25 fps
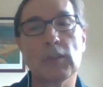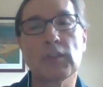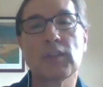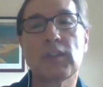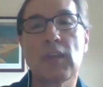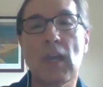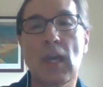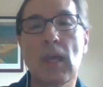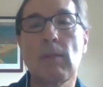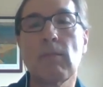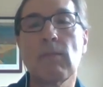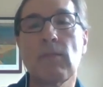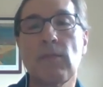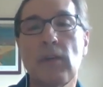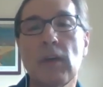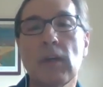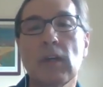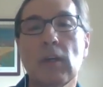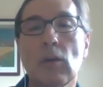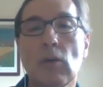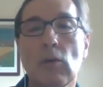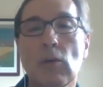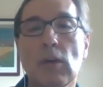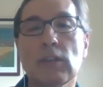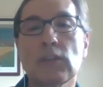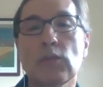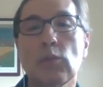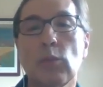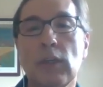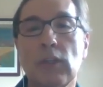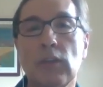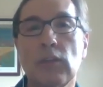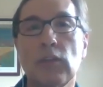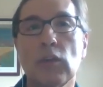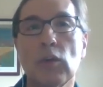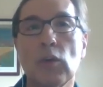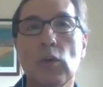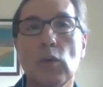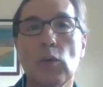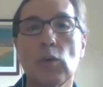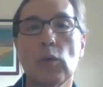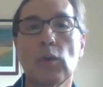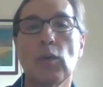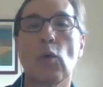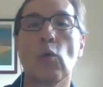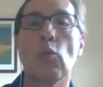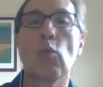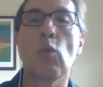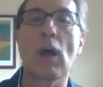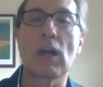with the same vigor as we
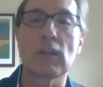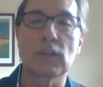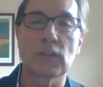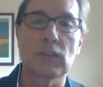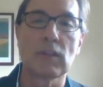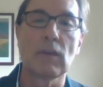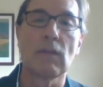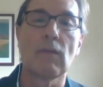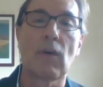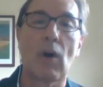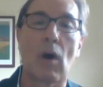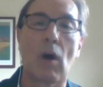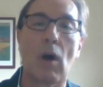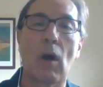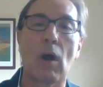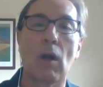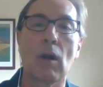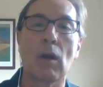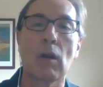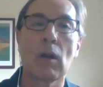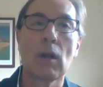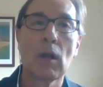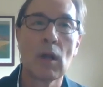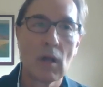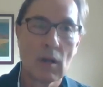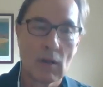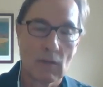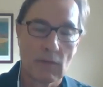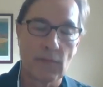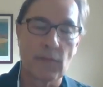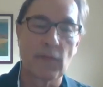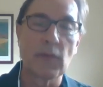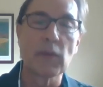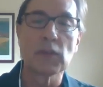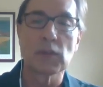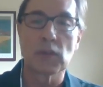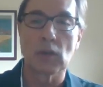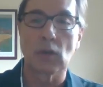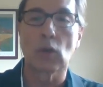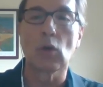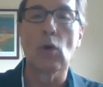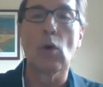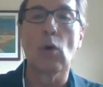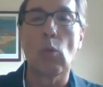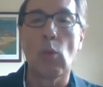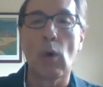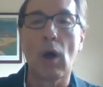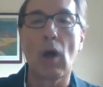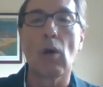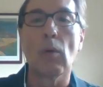do the rest of our
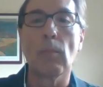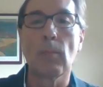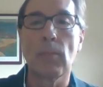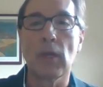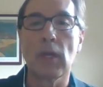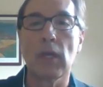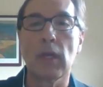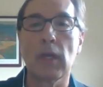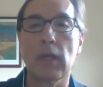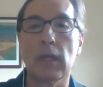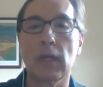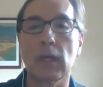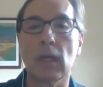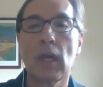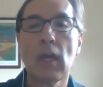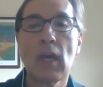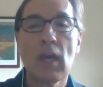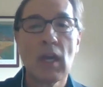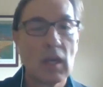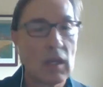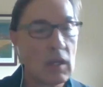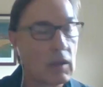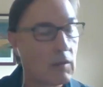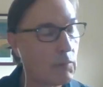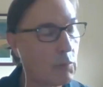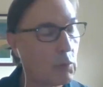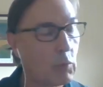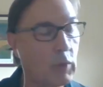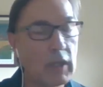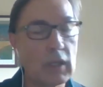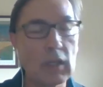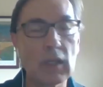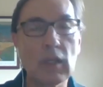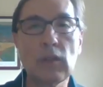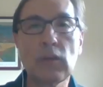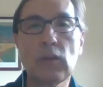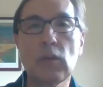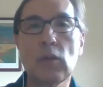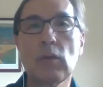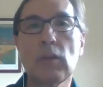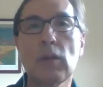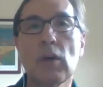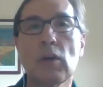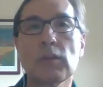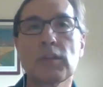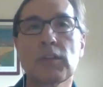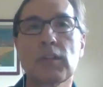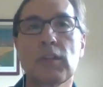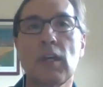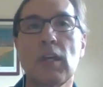physical well-being. If we
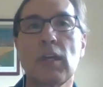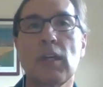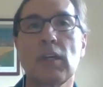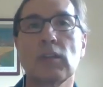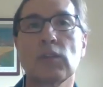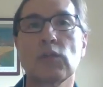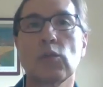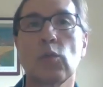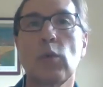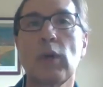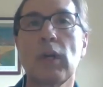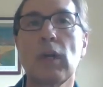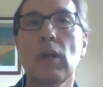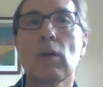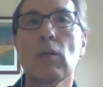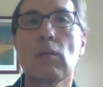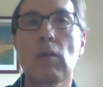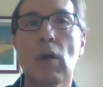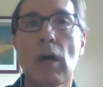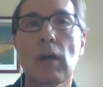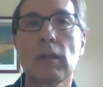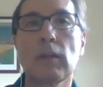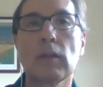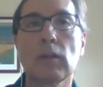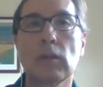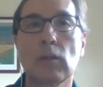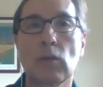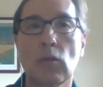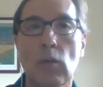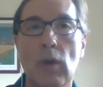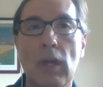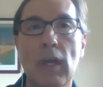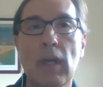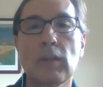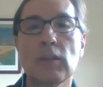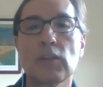can do those things, we are on the